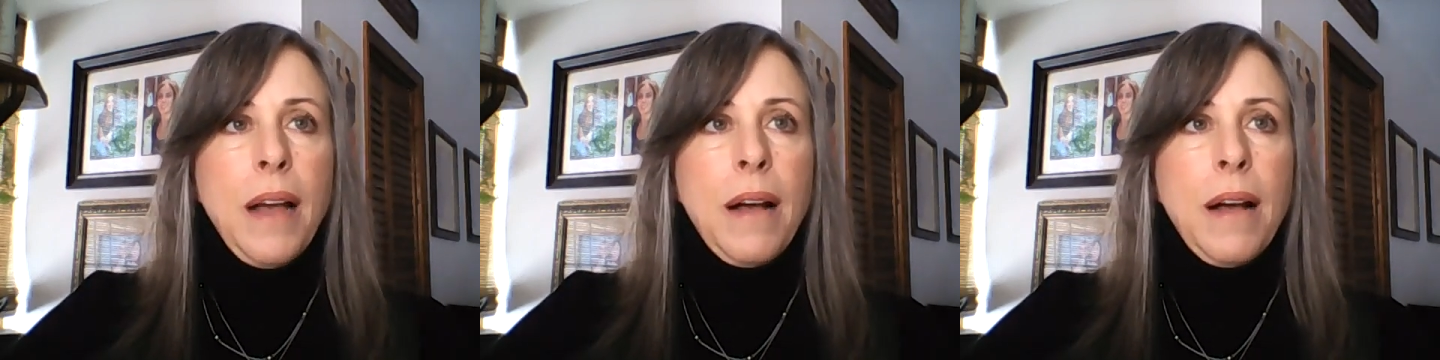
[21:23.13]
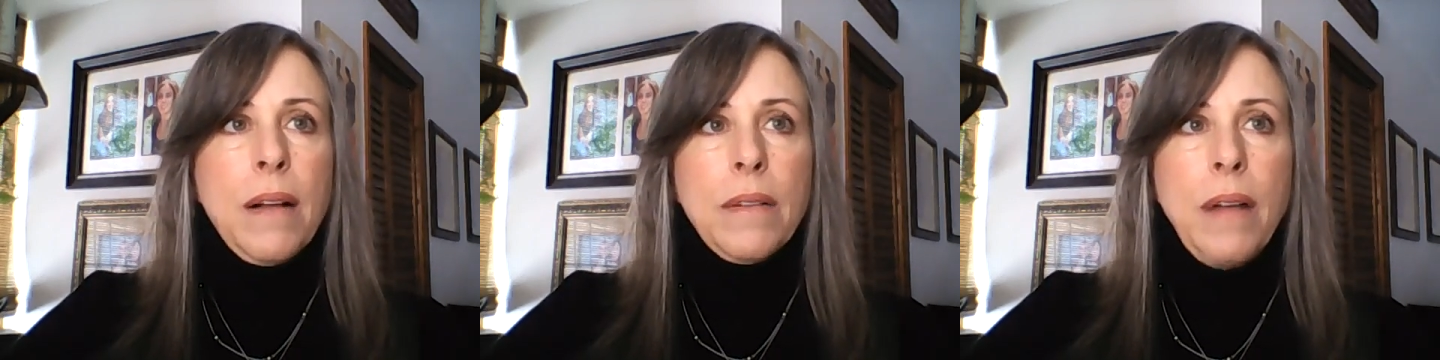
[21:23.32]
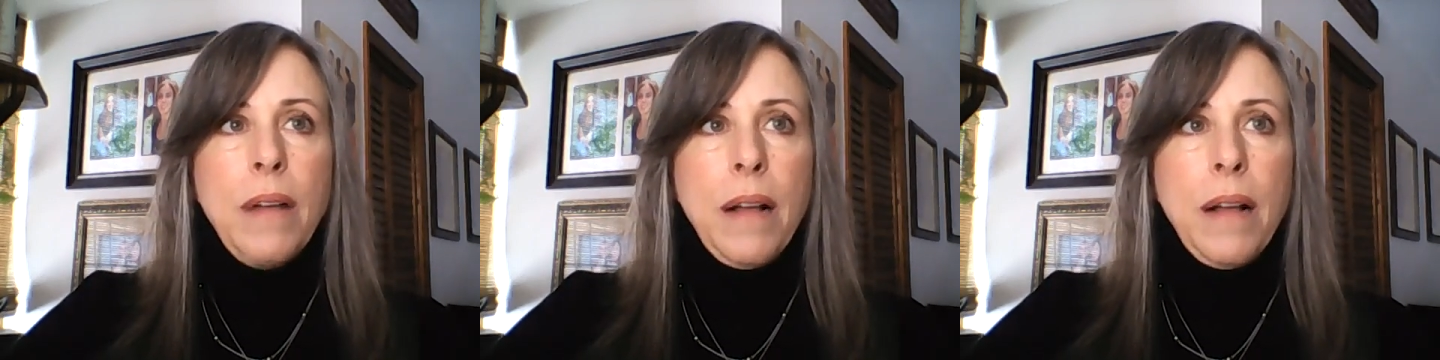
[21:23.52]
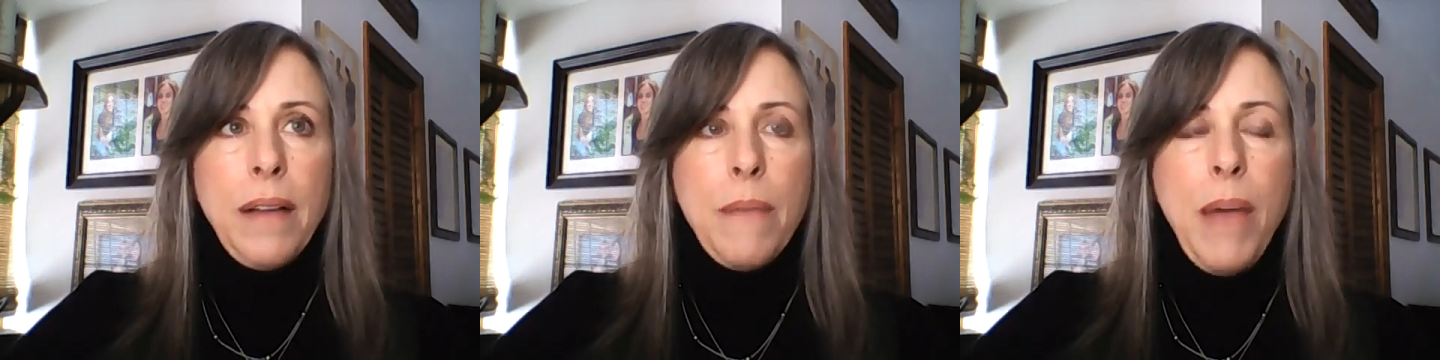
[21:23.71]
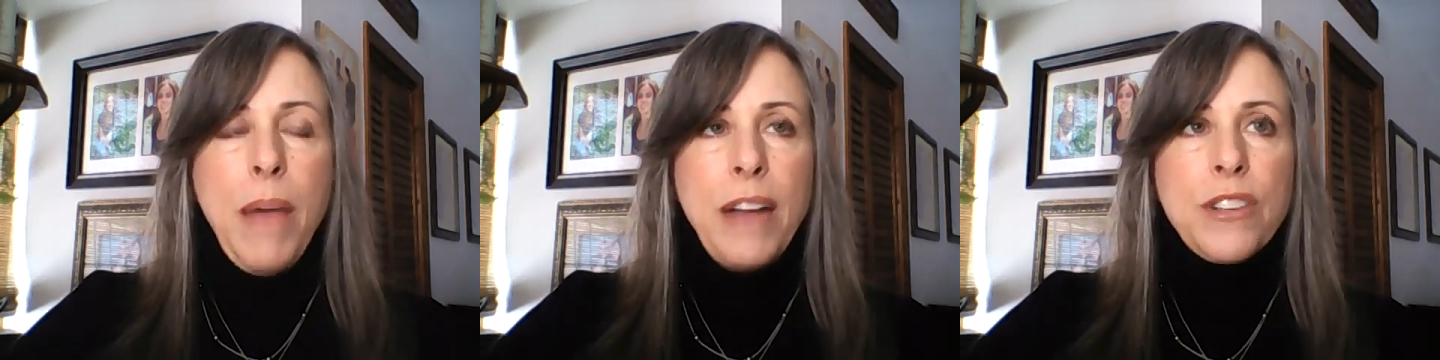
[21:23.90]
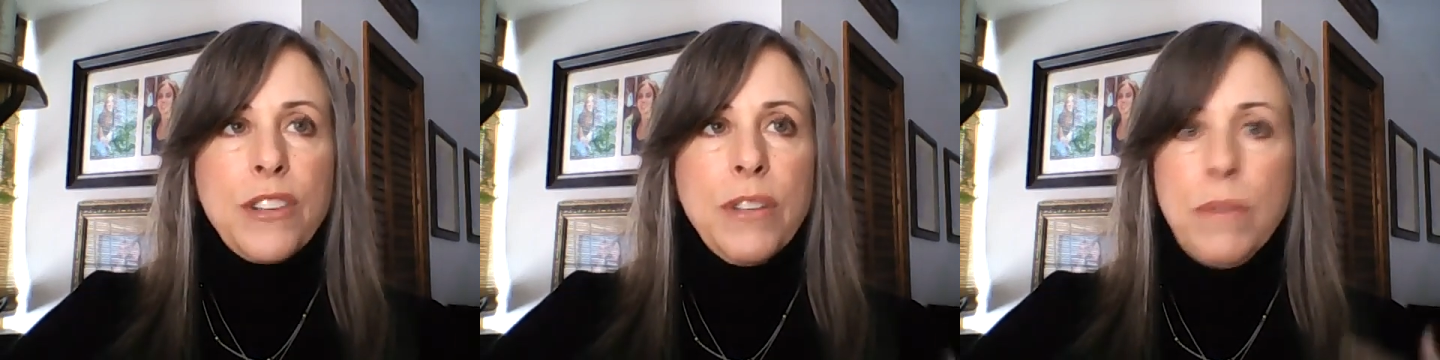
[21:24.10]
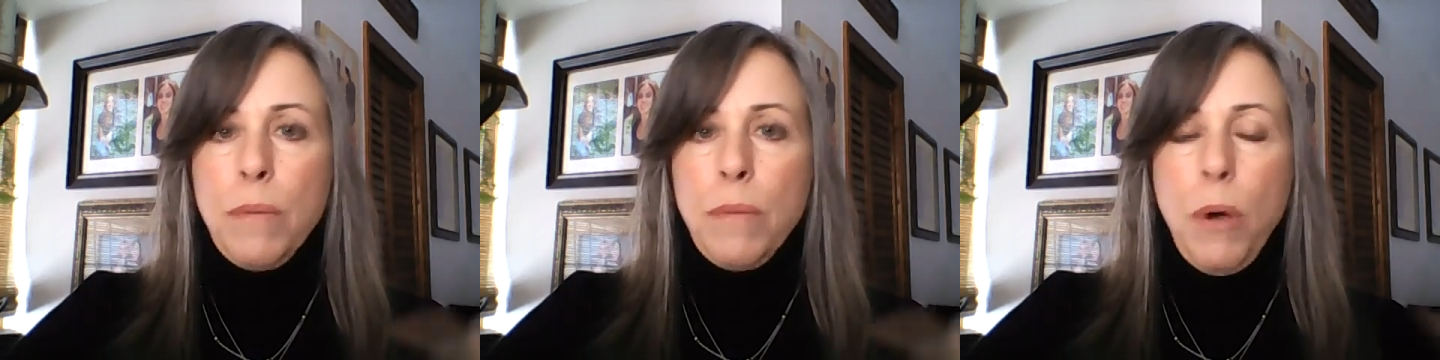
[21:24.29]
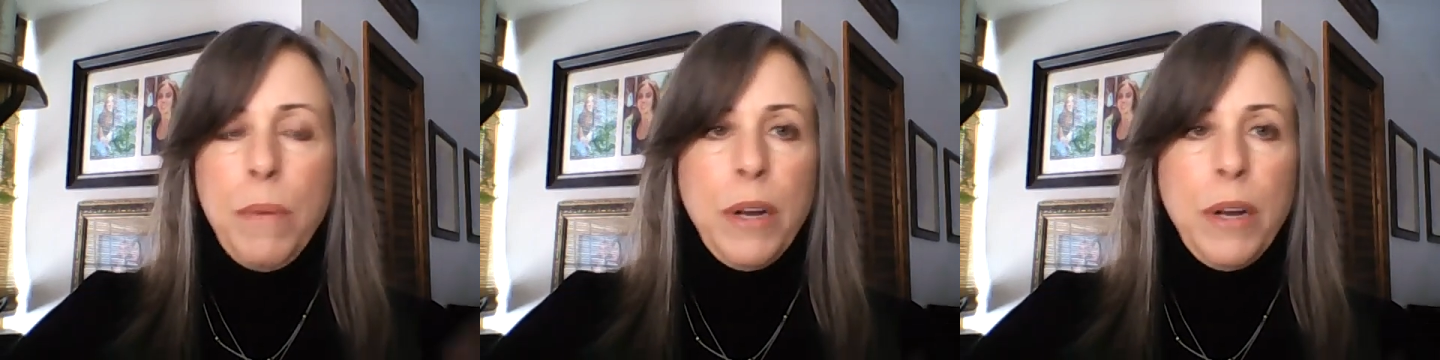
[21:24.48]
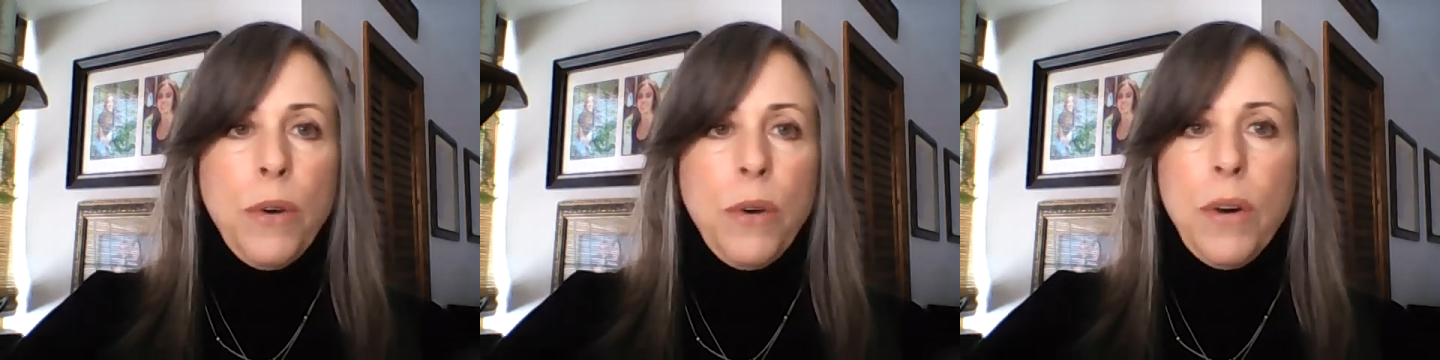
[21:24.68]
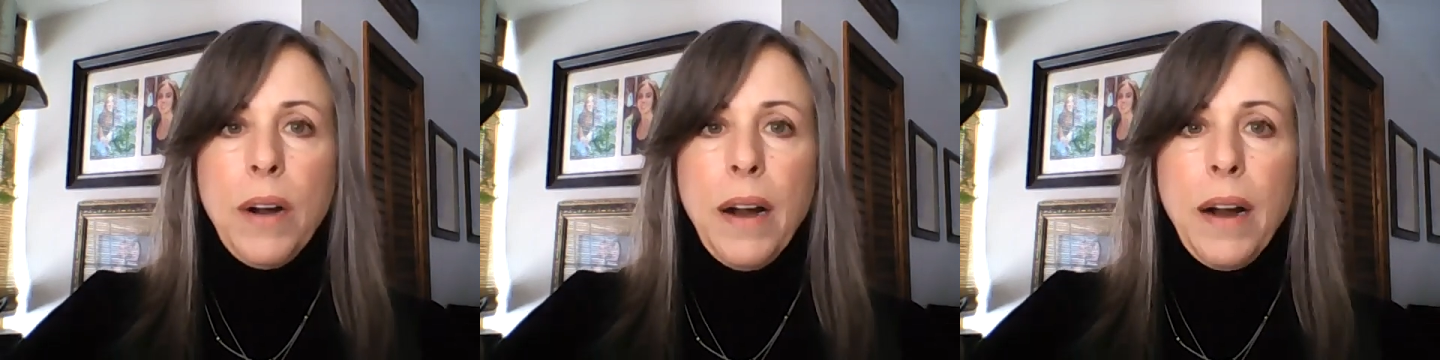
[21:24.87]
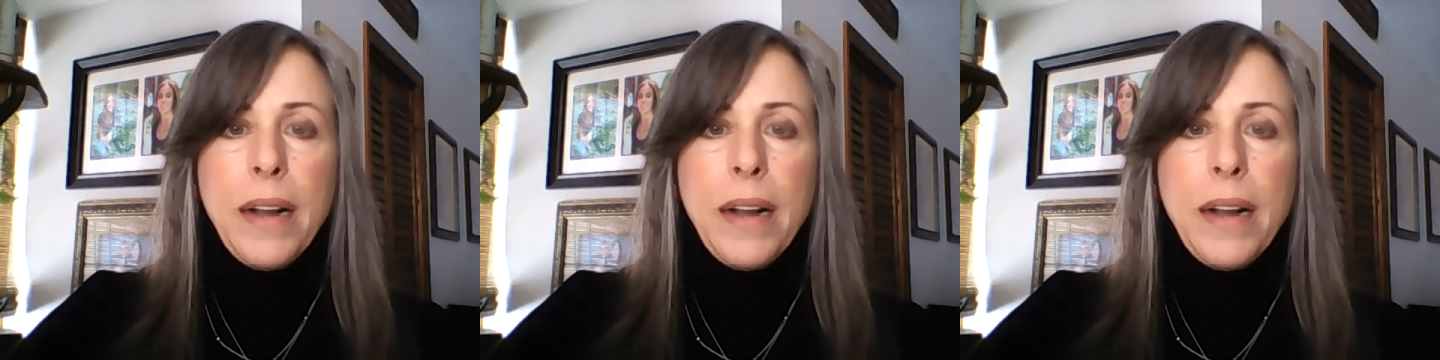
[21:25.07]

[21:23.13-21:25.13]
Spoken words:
I'll get back to you in a moment. Or